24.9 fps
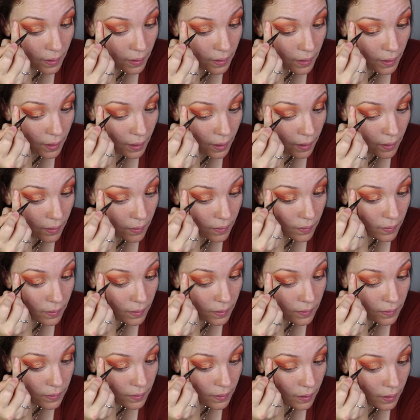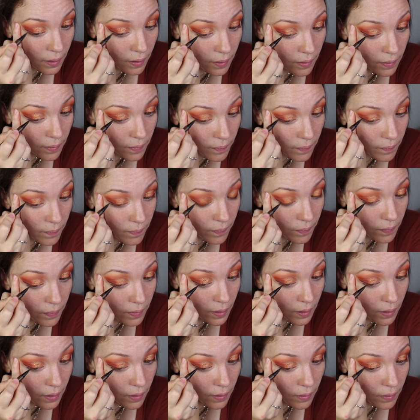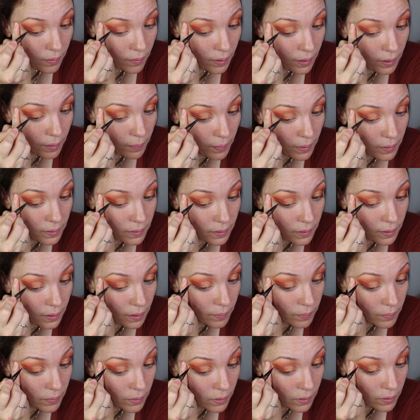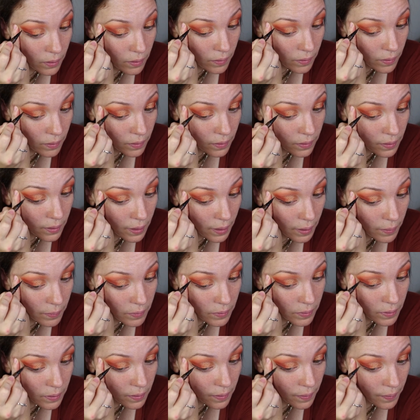that on this side. Already messed it up. Good. Good times.